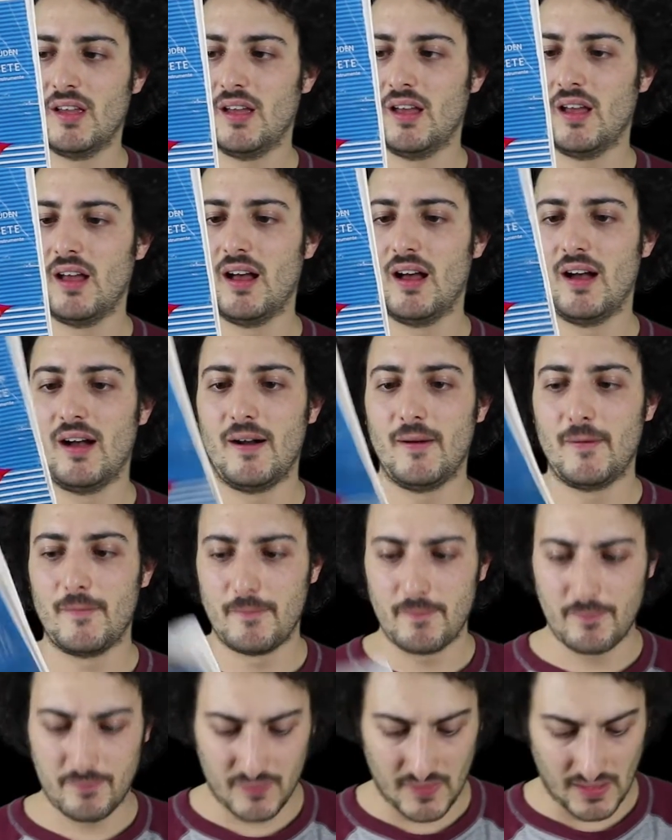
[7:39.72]

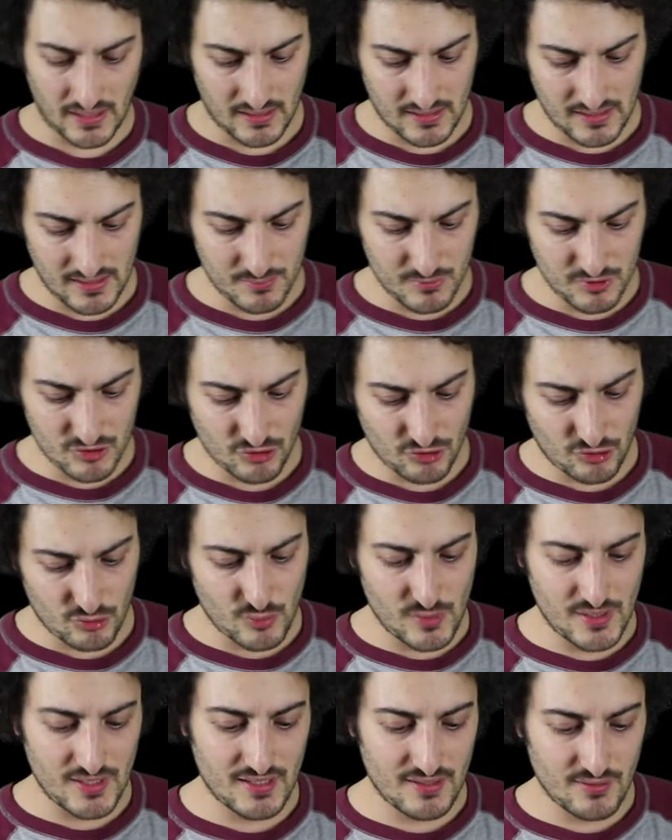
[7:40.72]
Let me just
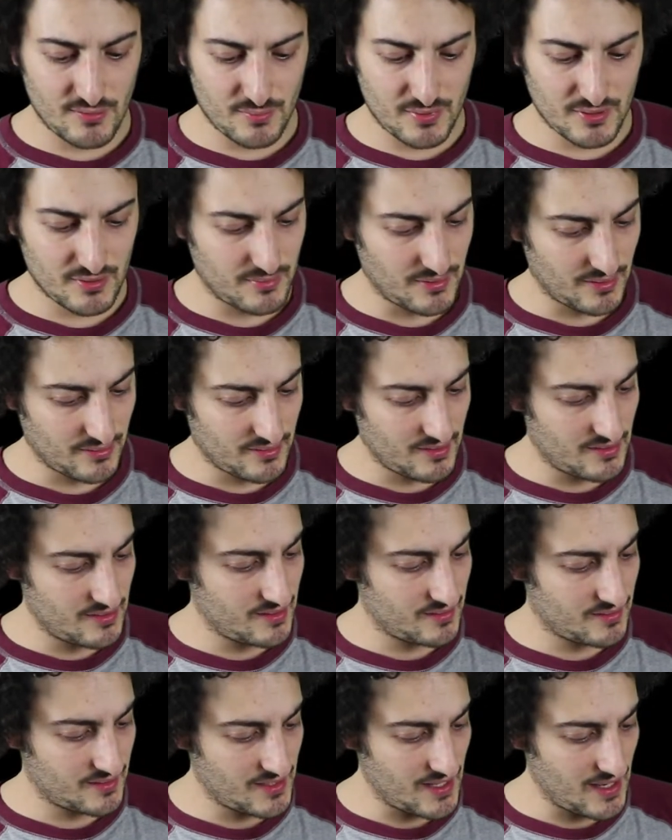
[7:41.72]
read a little bit about
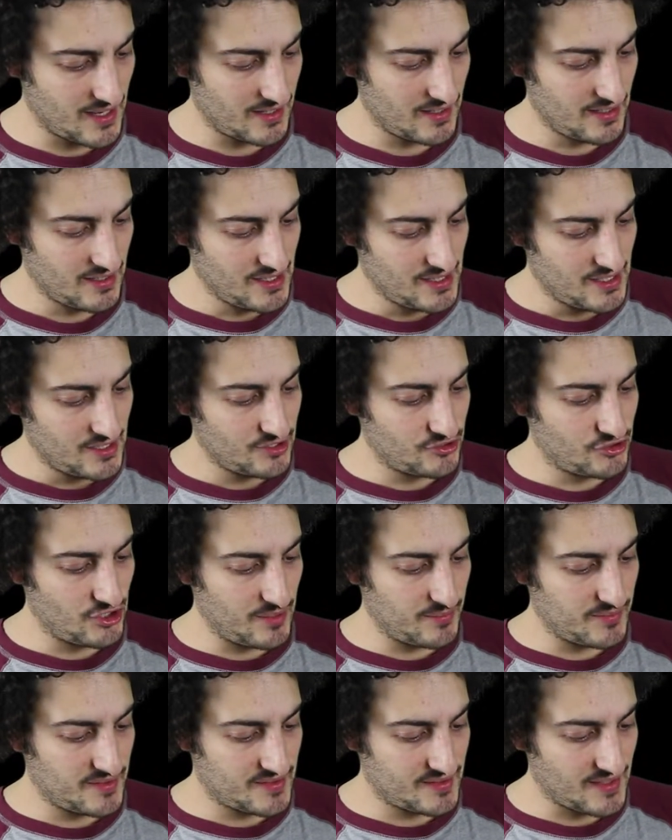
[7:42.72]
this guy.
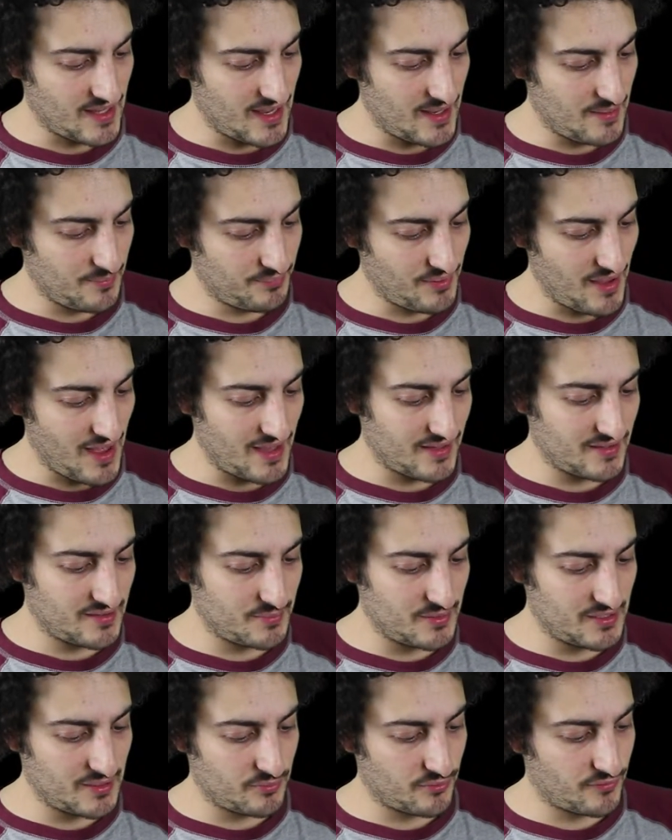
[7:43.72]
James Stamp has
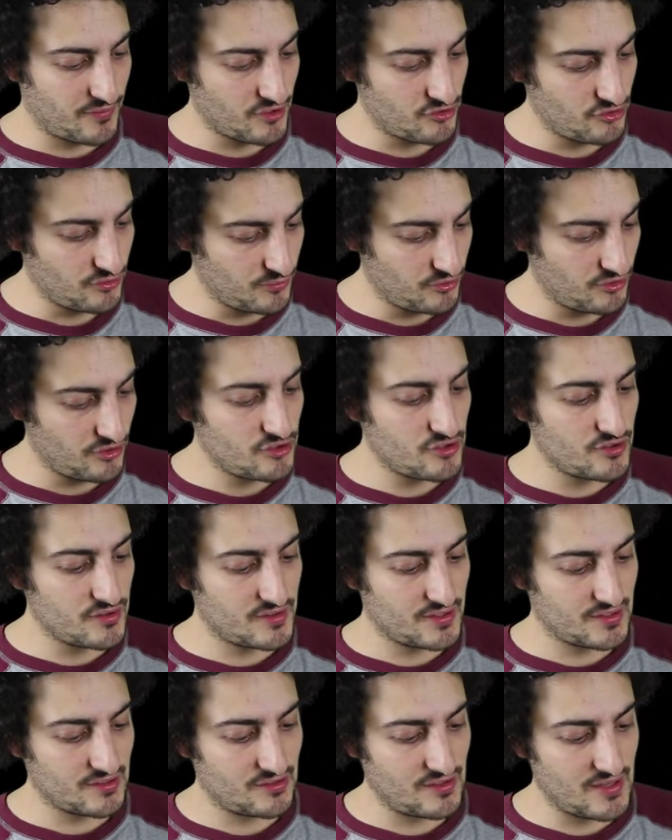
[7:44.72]
been a professional musician
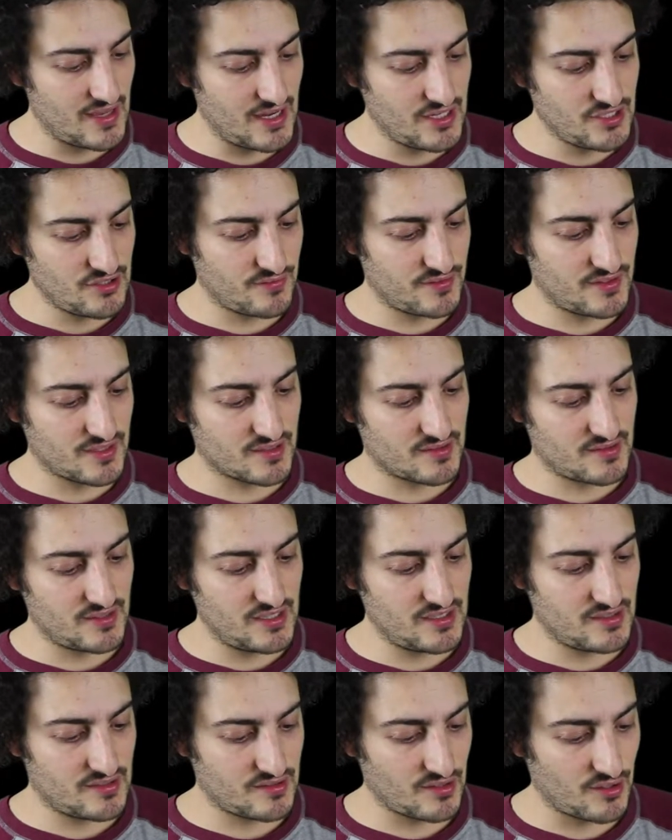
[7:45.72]
since the age of
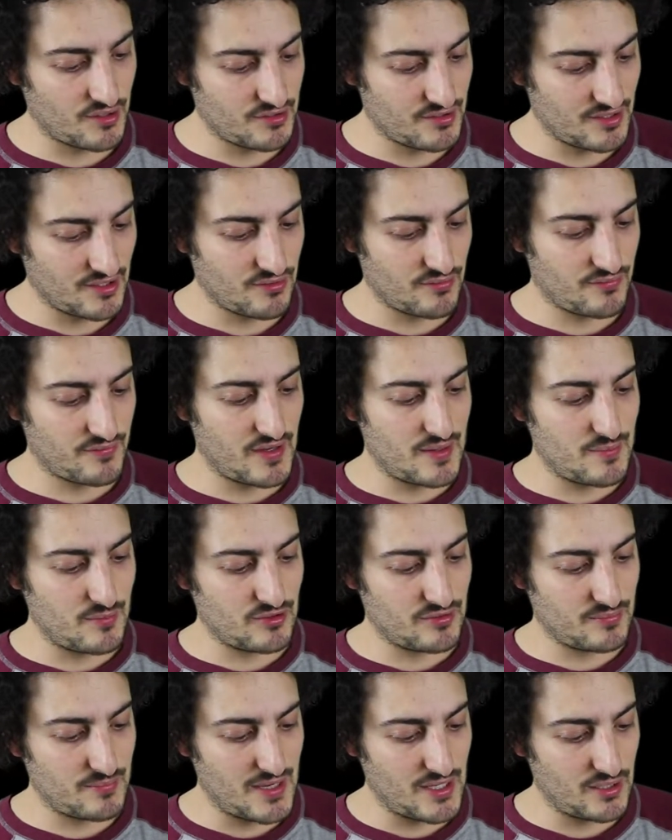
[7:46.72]
16, starting in the
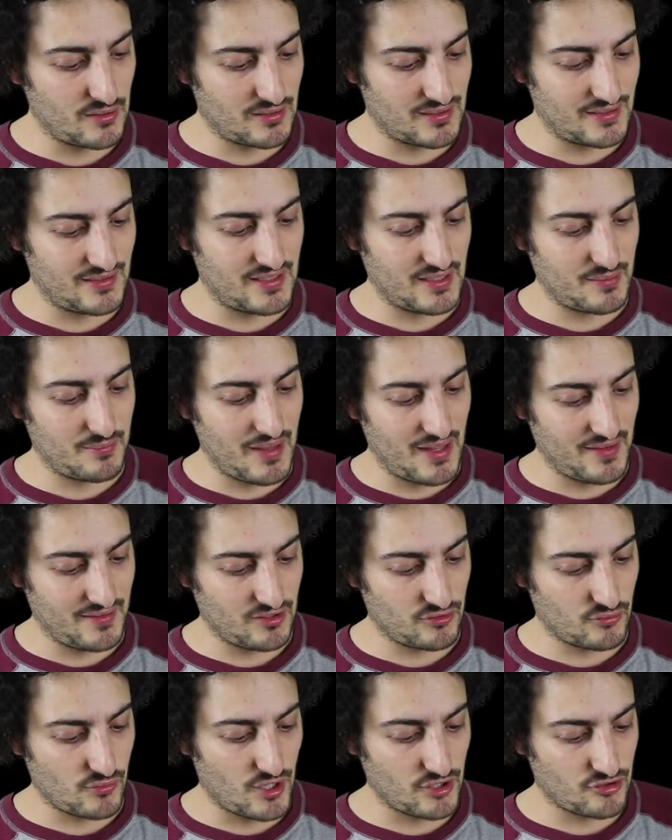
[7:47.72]
famous Mayo Clinic Band
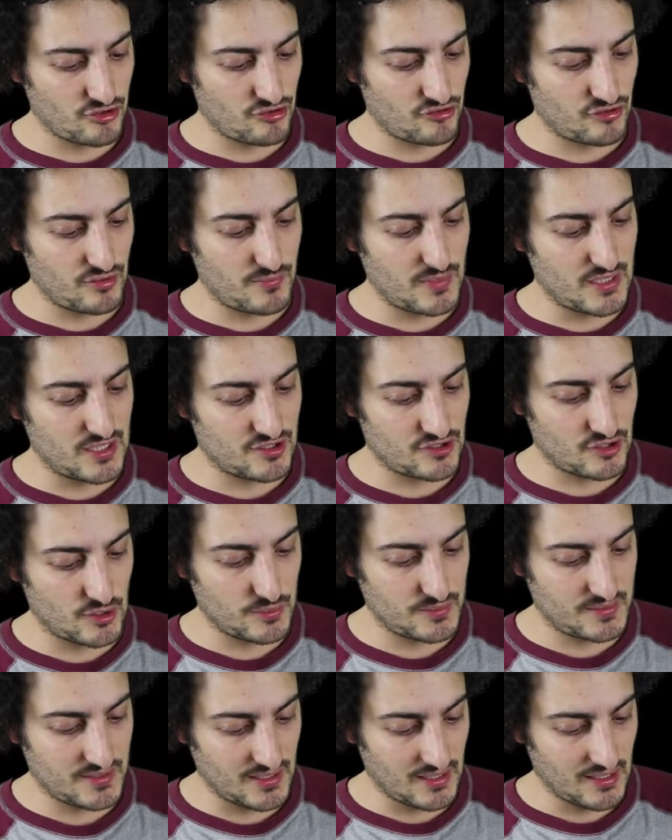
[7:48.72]
at Rochester,
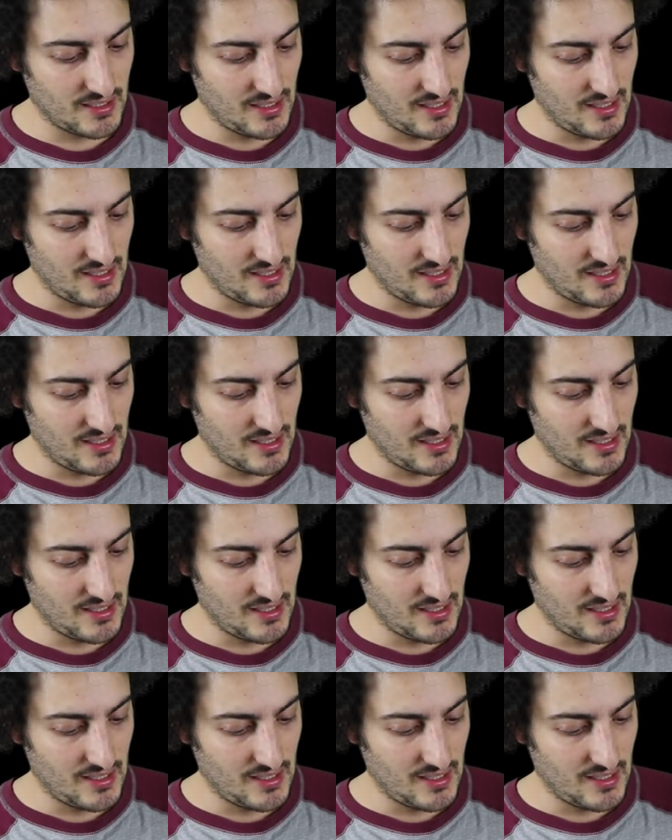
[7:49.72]
Minnesota.